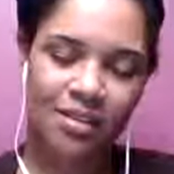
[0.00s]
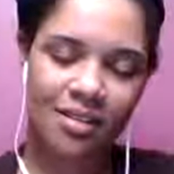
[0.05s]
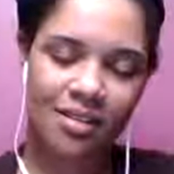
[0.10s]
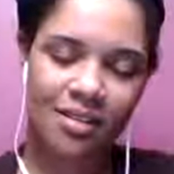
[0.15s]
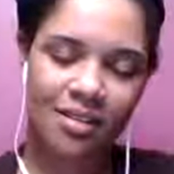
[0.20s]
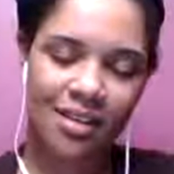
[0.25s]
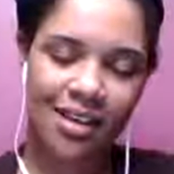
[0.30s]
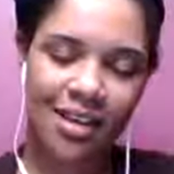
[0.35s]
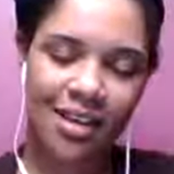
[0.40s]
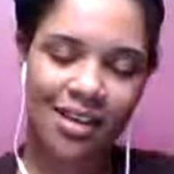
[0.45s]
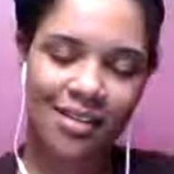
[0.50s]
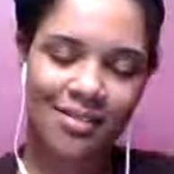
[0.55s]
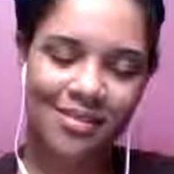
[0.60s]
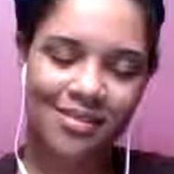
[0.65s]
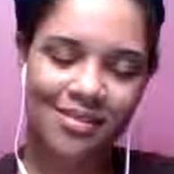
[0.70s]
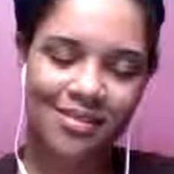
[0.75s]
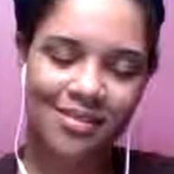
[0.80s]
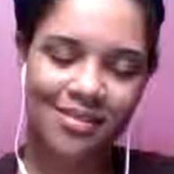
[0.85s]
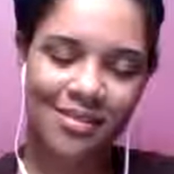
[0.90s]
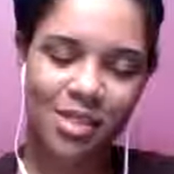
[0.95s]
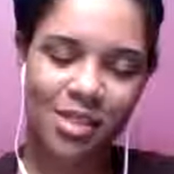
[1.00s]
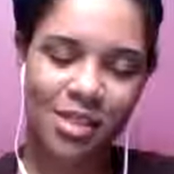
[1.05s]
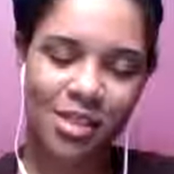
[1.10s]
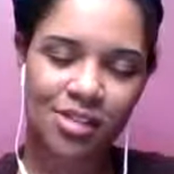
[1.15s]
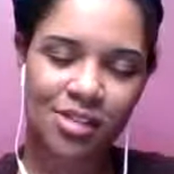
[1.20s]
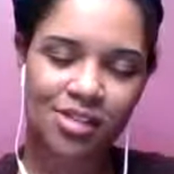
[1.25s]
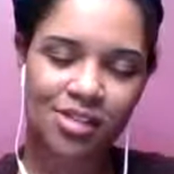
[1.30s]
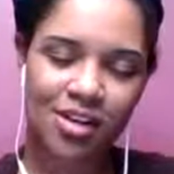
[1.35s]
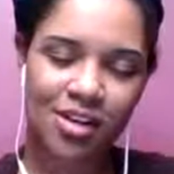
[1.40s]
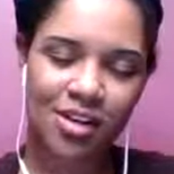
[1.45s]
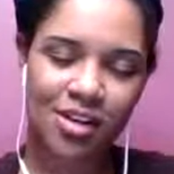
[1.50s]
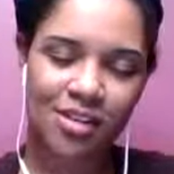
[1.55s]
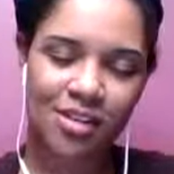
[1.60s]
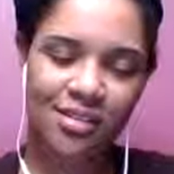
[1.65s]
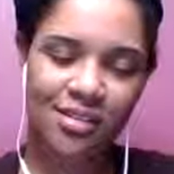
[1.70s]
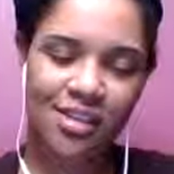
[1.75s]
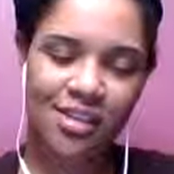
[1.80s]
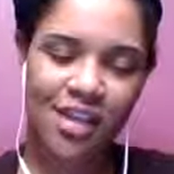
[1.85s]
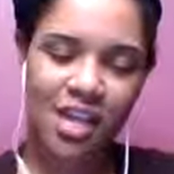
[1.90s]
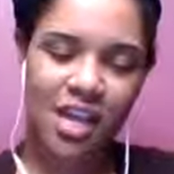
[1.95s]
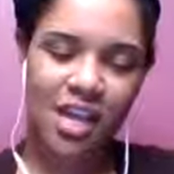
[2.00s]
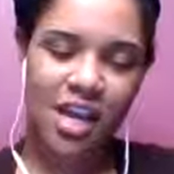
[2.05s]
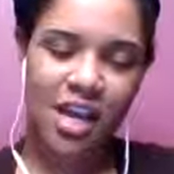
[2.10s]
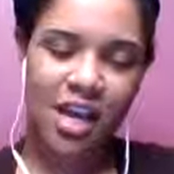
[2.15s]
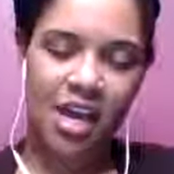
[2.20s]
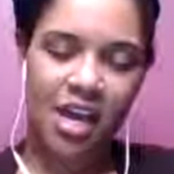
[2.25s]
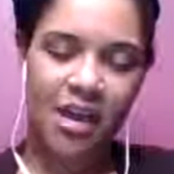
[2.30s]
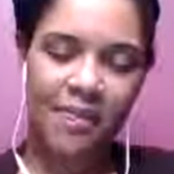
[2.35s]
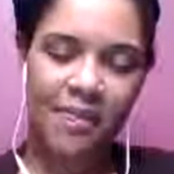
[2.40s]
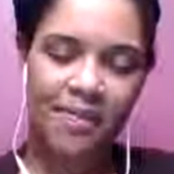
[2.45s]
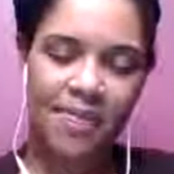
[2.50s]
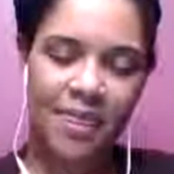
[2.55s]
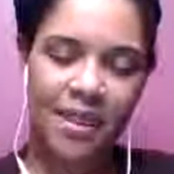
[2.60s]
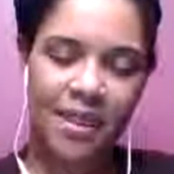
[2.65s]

yeah so let's start um,